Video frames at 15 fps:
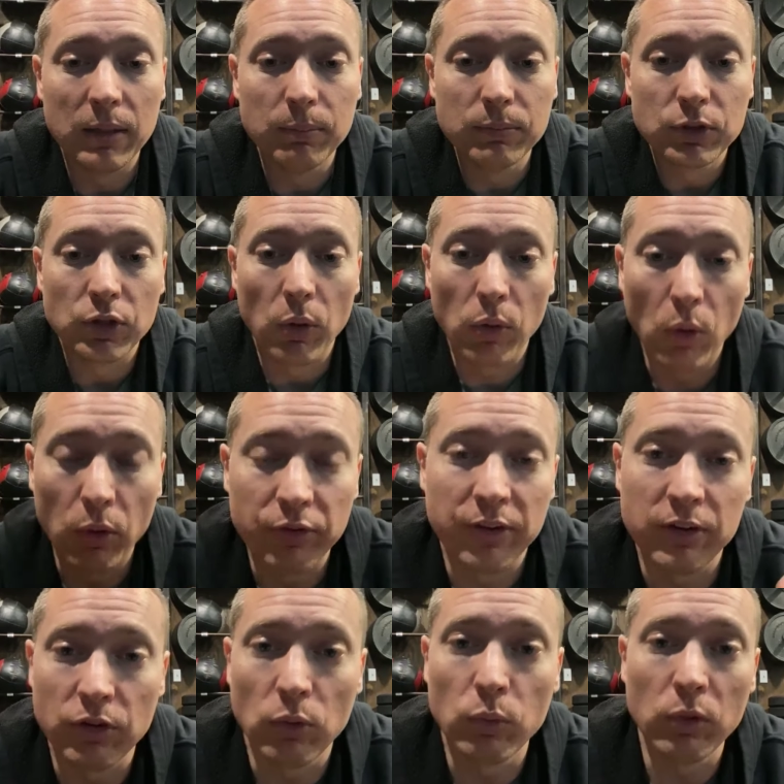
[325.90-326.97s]
So those
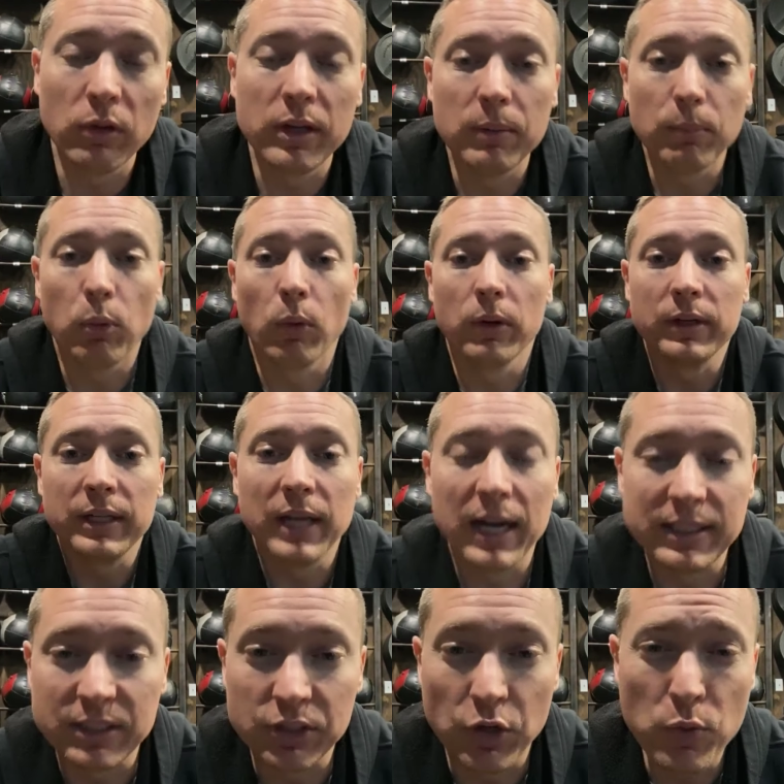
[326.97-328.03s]
things are really important,
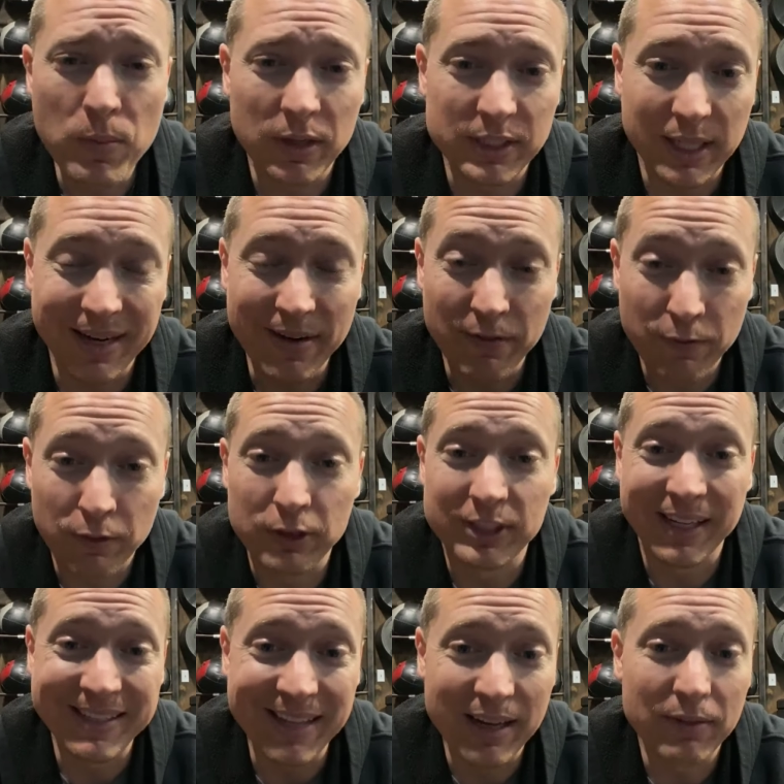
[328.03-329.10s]
guys, is you must first
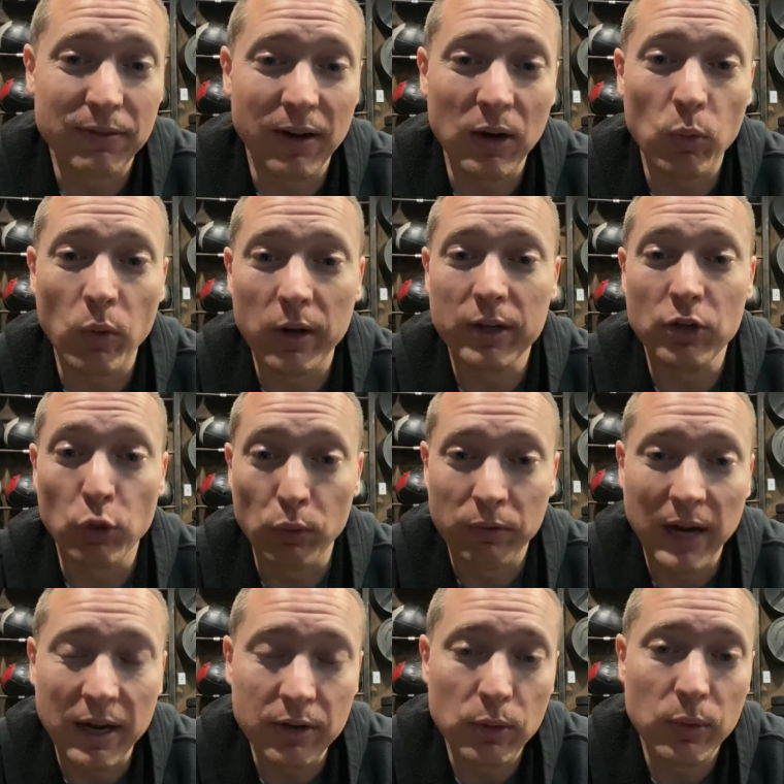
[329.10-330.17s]
identify what your
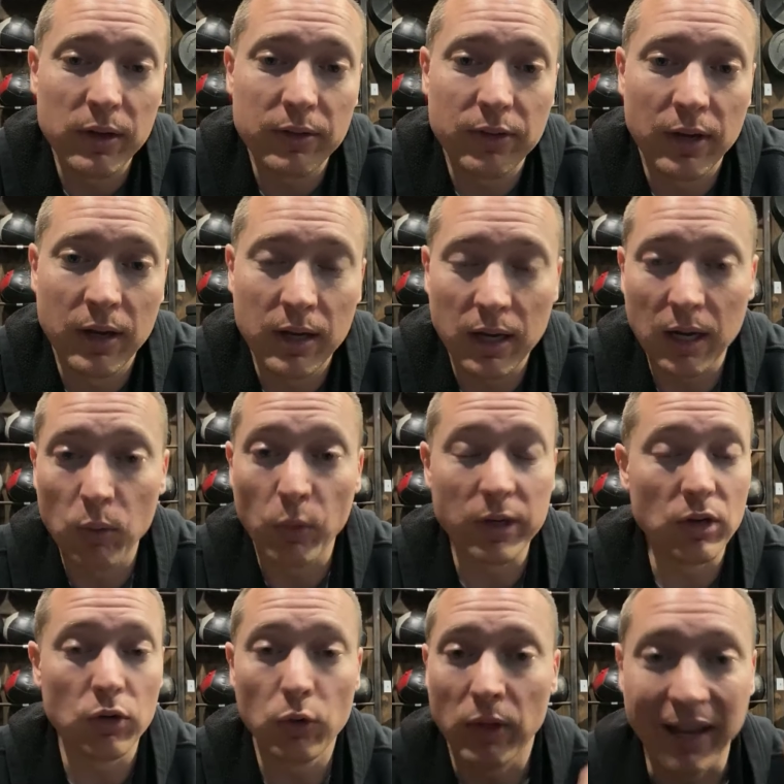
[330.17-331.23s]
value is. And when
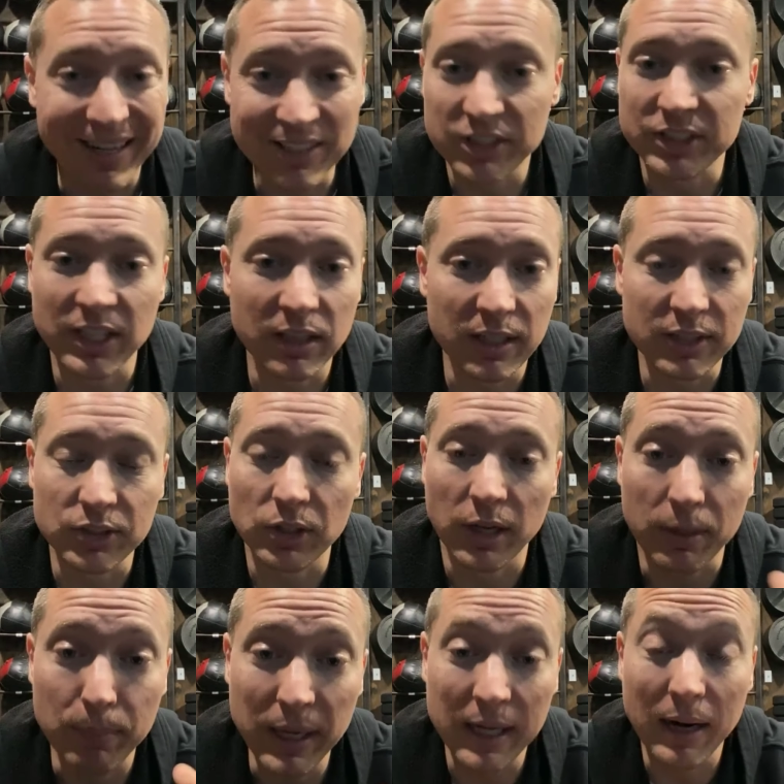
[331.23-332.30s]
you do that, it just clicks. You're
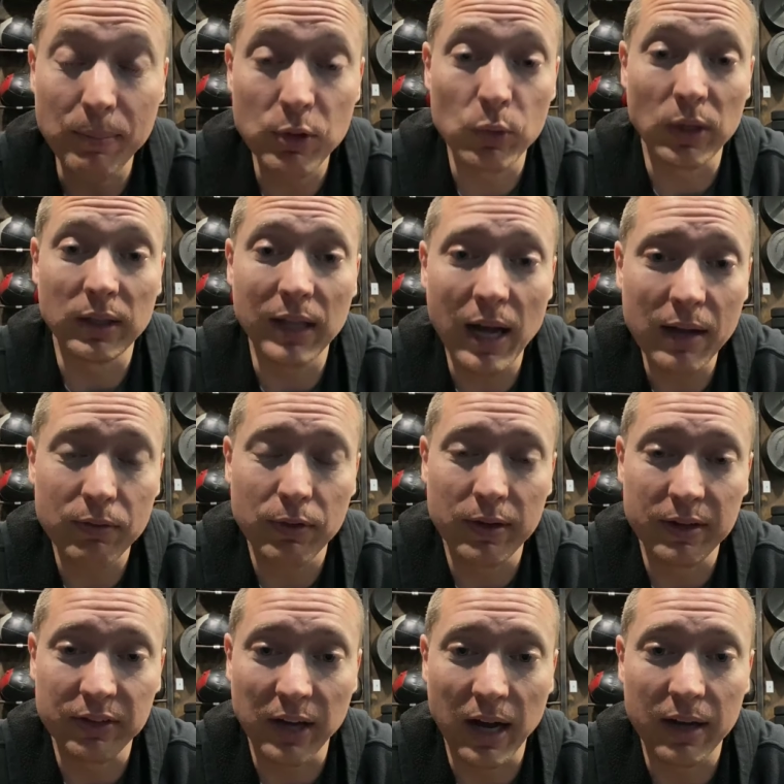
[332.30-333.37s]
like, man, I'm doing a lot for
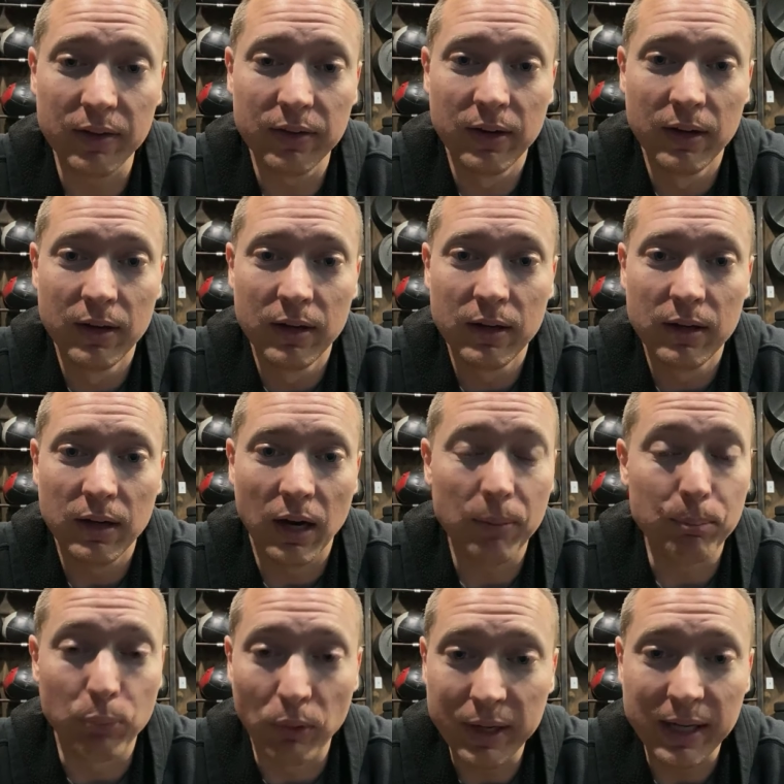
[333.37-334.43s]
these guys.
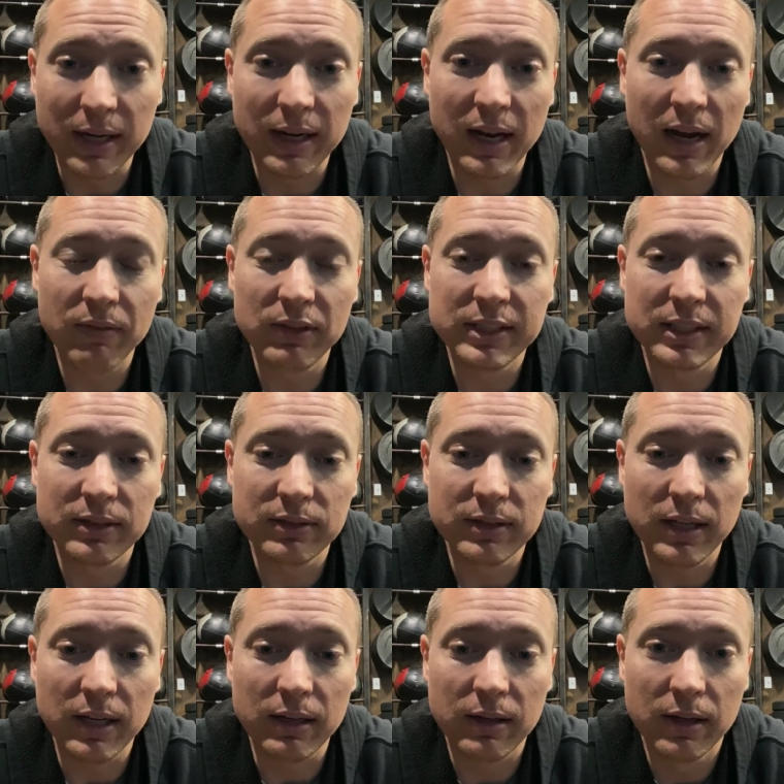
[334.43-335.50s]
I'm bringing it every single
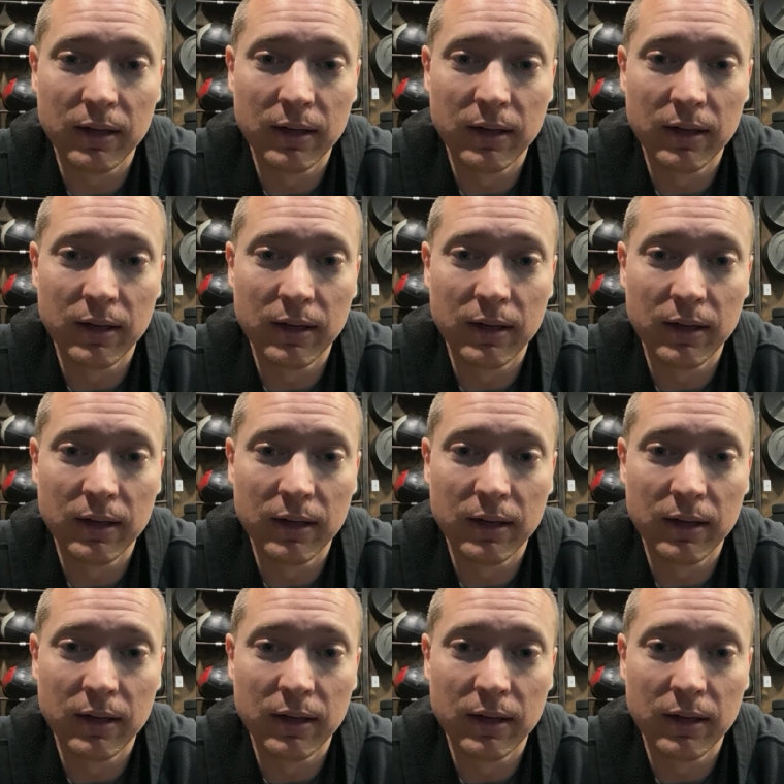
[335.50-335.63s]
day.